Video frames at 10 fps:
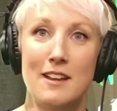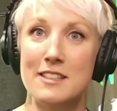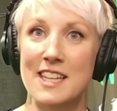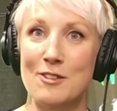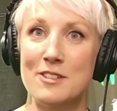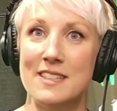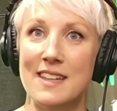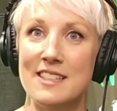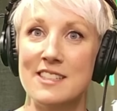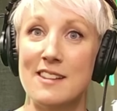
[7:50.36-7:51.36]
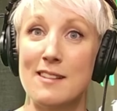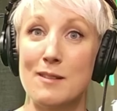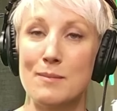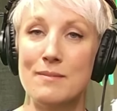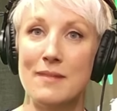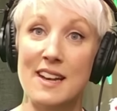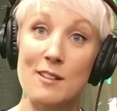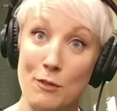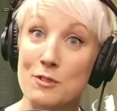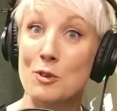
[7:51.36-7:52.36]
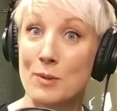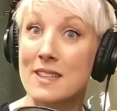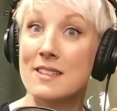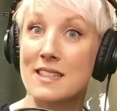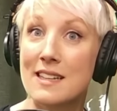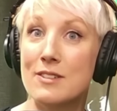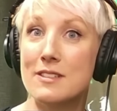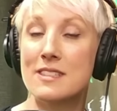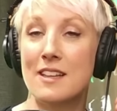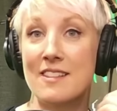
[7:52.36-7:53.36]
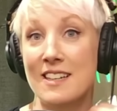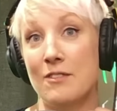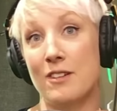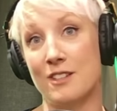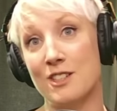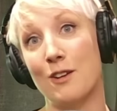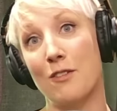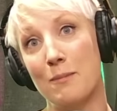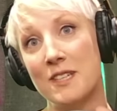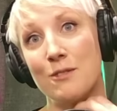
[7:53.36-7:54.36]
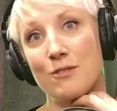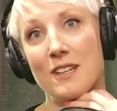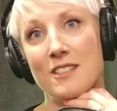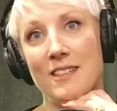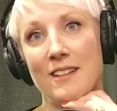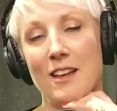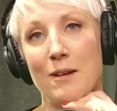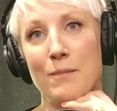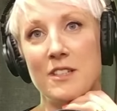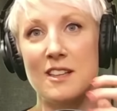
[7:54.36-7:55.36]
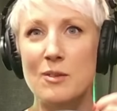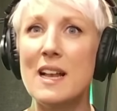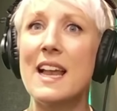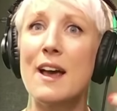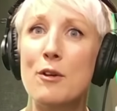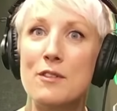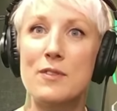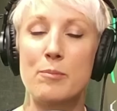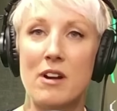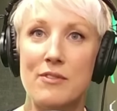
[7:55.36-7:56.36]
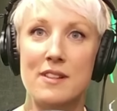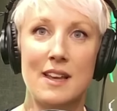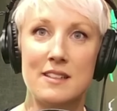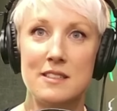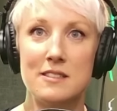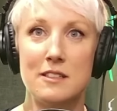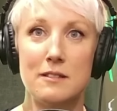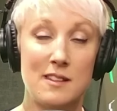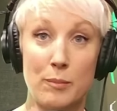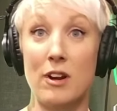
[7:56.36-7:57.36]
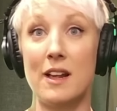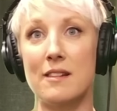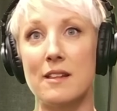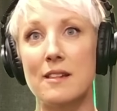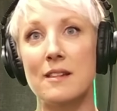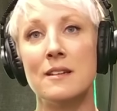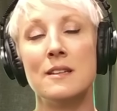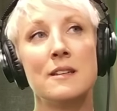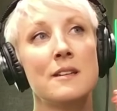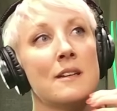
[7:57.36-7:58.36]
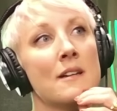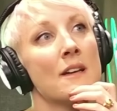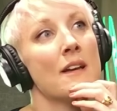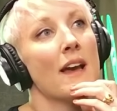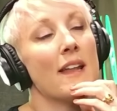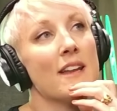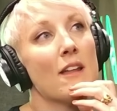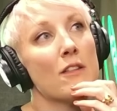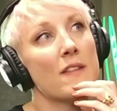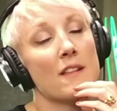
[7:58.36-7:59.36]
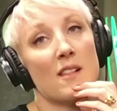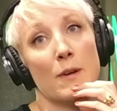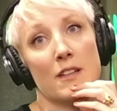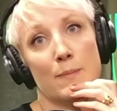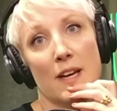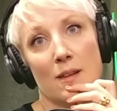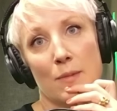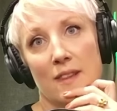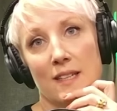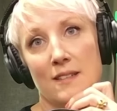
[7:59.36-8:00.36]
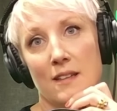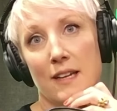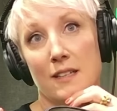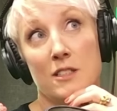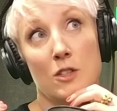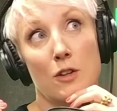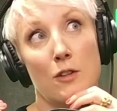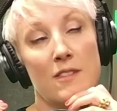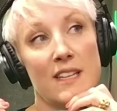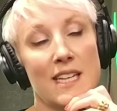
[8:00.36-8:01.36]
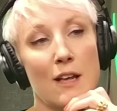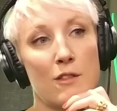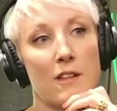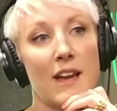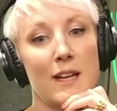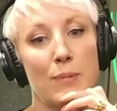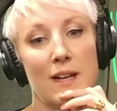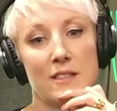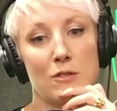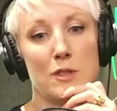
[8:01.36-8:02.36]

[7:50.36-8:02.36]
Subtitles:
technology in the energy system. And it's offshore wind that delivered a significant chunk of our emissions reduction in the carbon budget. So it allows for the private sector to surprise us. And the other thing that's smart about them is they're designed to sit outside political